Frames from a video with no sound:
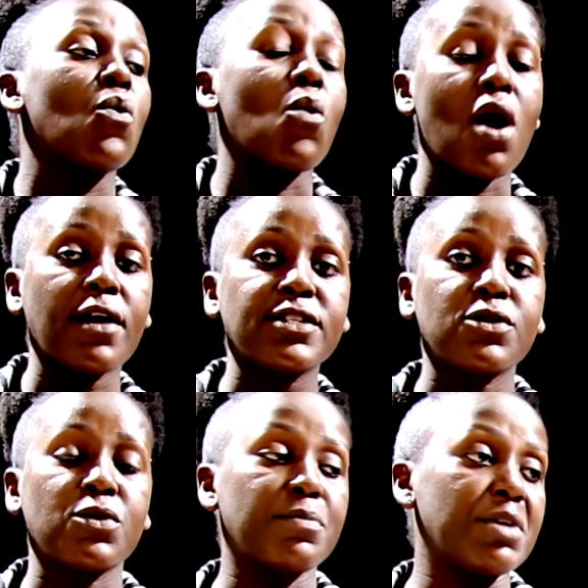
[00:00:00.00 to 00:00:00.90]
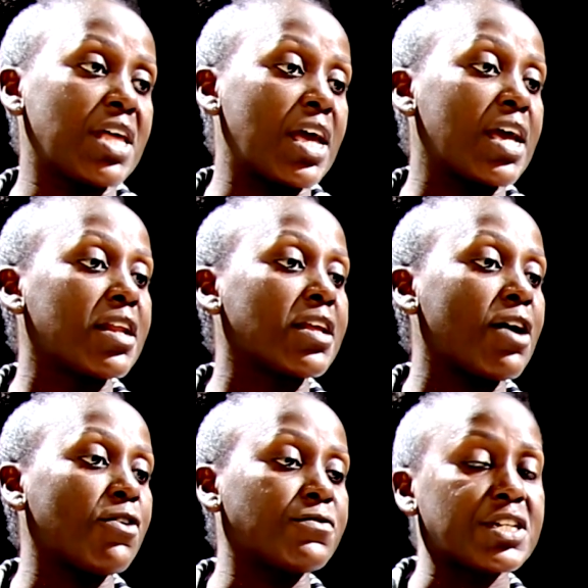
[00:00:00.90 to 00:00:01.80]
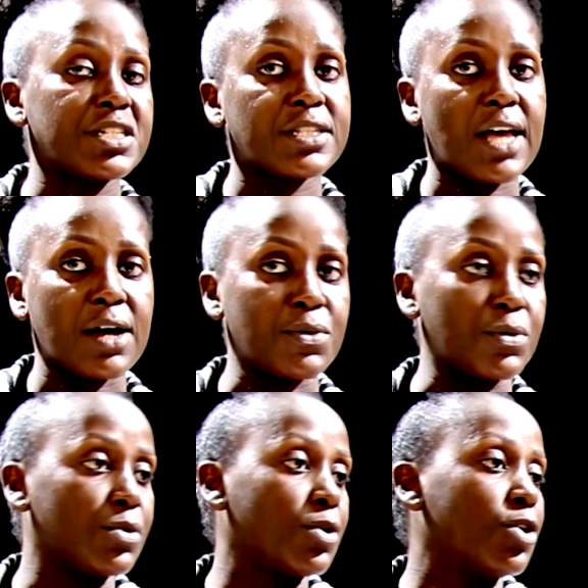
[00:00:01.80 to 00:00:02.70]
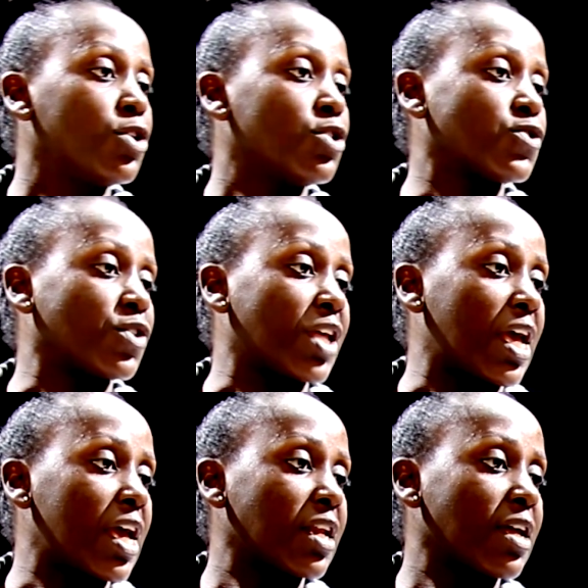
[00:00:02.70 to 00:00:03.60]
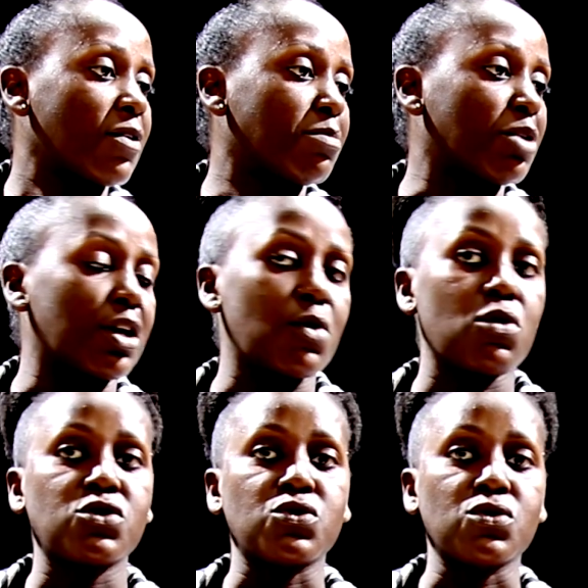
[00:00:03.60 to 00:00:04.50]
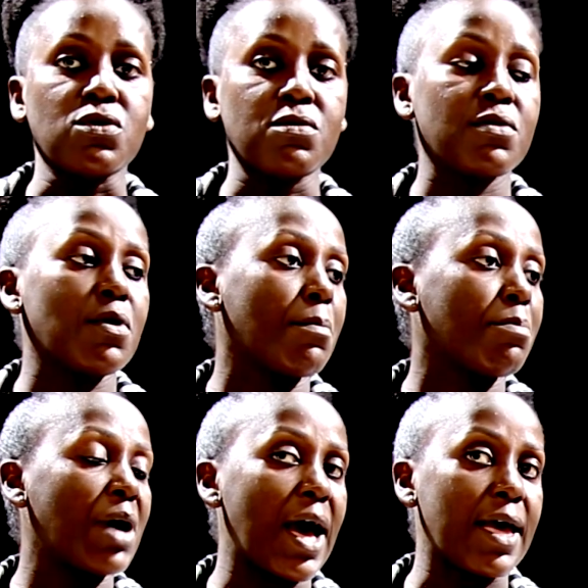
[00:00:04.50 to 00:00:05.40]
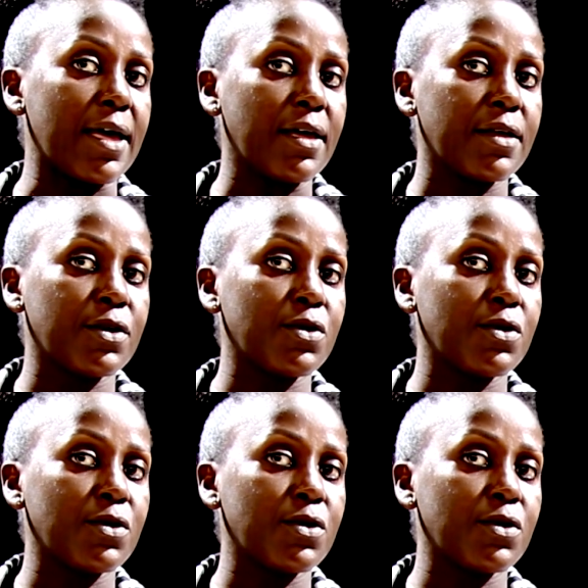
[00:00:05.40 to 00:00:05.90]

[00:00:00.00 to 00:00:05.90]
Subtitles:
What will be the area of this circle? So the area will be equal to pi,